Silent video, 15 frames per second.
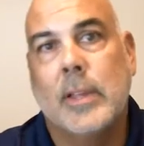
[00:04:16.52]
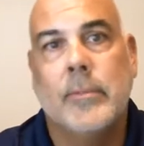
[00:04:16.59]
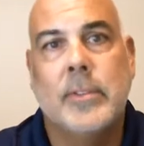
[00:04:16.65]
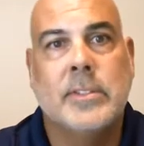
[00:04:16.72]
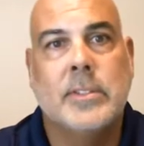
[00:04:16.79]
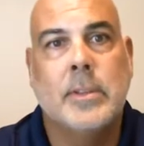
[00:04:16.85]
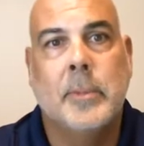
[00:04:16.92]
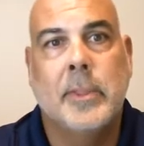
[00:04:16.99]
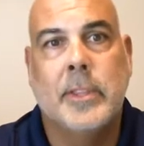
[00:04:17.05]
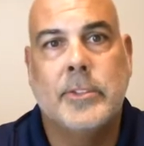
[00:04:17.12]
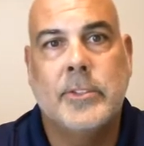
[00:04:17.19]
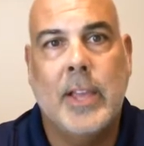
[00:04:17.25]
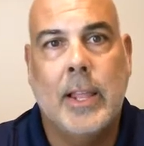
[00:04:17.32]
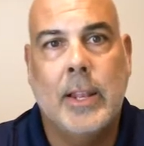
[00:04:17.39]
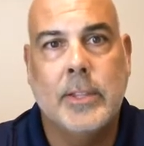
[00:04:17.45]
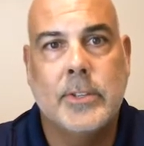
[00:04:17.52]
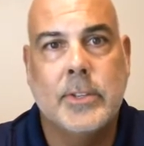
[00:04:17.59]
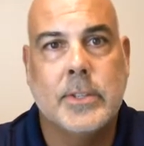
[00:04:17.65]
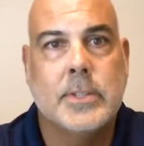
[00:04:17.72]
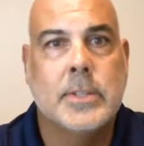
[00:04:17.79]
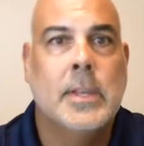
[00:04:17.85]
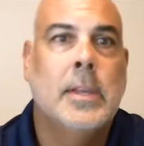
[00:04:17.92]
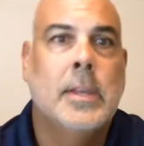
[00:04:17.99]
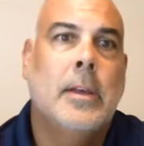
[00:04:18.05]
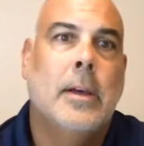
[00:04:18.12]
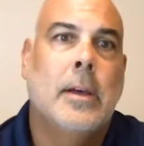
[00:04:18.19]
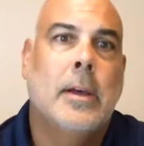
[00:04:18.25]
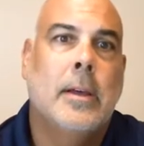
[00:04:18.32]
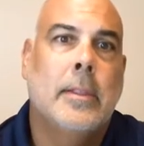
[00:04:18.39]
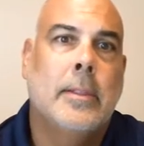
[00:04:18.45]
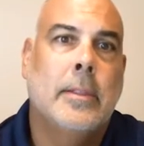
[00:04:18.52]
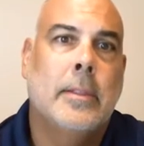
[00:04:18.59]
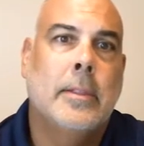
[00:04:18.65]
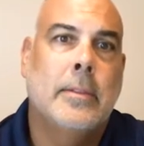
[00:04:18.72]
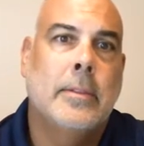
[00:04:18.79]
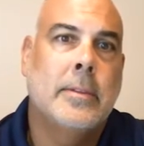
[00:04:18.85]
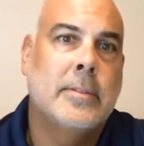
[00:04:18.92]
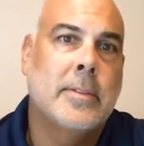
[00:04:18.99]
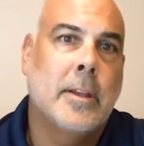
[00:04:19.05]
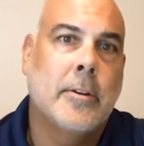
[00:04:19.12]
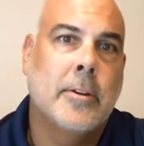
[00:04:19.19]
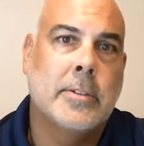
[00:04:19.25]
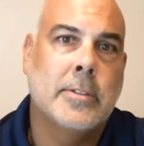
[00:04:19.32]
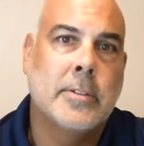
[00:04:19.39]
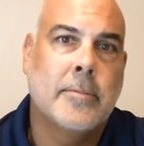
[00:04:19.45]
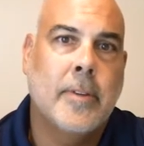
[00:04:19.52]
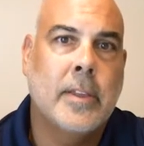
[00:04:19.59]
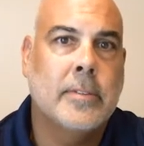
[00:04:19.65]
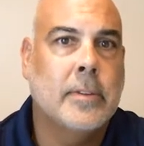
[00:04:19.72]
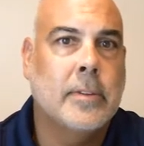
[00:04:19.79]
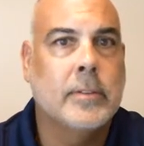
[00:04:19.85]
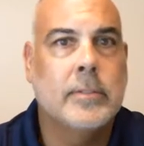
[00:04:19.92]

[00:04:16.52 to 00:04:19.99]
given some of the challenges uh, that, that, these areas are facing.